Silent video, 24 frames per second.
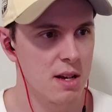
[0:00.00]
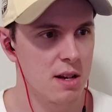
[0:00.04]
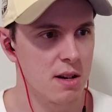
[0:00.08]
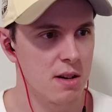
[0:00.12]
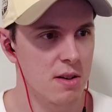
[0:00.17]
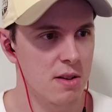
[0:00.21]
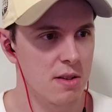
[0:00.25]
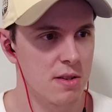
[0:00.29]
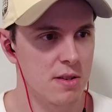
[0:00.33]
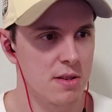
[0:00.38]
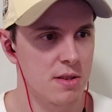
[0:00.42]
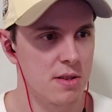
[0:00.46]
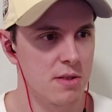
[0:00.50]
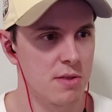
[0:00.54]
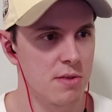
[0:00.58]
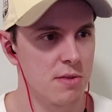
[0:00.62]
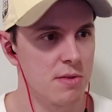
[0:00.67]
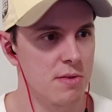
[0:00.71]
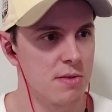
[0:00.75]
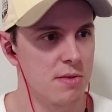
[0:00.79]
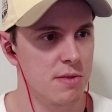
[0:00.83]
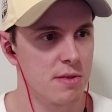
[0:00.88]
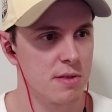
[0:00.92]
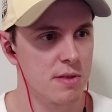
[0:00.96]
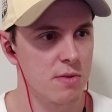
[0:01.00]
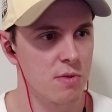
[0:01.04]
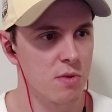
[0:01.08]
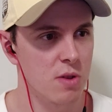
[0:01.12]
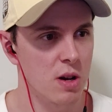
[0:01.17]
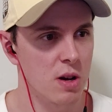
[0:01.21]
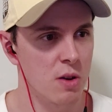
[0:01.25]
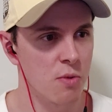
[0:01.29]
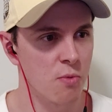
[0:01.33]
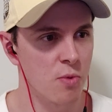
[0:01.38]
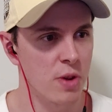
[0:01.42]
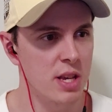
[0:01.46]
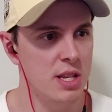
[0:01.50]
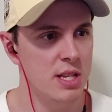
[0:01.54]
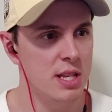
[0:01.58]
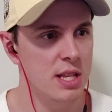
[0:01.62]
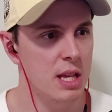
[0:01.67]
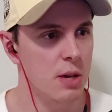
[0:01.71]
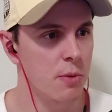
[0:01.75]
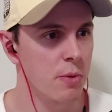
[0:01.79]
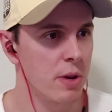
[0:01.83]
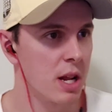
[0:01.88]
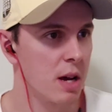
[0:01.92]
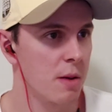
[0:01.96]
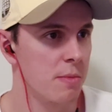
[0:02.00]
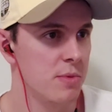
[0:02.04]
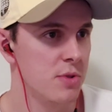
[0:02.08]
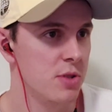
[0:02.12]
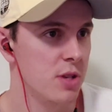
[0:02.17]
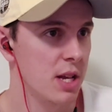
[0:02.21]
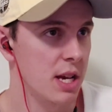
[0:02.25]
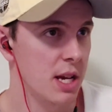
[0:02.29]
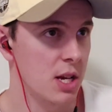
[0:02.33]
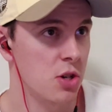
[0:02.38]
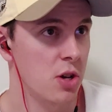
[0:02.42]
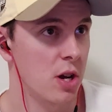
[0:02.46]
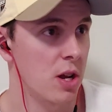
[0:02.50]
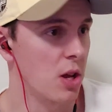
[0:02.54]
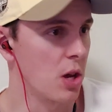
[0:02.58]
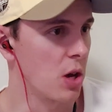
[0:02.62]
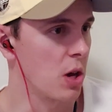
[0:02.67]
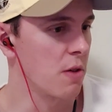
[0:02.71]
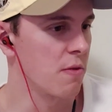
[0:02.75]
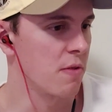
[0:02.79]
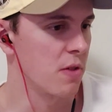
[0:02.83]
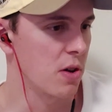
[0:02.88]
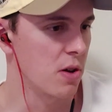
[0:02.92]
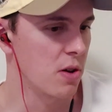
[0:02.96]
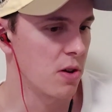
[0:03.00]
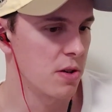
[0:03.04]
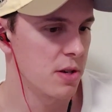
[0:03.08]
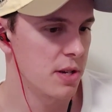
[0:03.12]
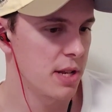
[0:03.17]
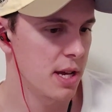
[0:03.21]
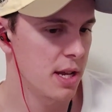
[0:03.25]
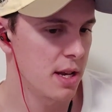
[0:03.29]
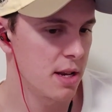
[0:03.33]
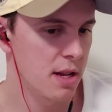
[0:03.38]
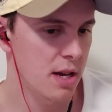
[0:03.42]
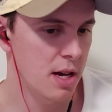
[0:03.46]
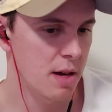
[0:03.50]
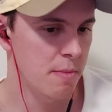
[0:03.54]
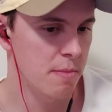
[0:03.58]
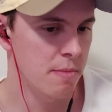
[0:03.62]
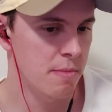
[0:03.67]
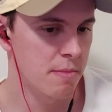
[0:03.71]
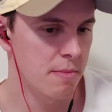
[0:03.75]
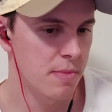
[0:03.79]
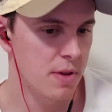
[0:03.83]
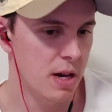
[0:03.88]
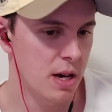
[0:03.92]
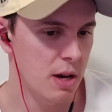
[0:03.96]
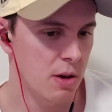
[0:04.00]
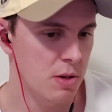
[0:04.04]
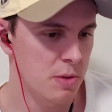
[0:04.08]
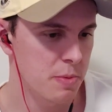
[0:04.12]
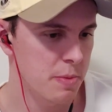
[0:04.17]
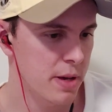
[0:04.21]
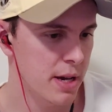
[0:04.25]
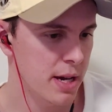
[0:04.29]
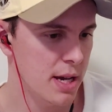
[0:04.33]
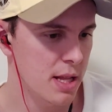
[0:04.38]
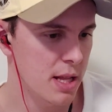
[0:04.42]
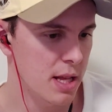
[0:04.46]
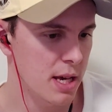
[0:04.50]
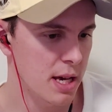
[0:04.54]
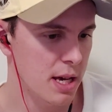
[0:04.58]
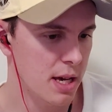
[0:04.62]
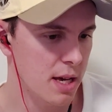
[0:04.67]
Oh, dude. Recently, when I'm like trying to go for content, I was playing like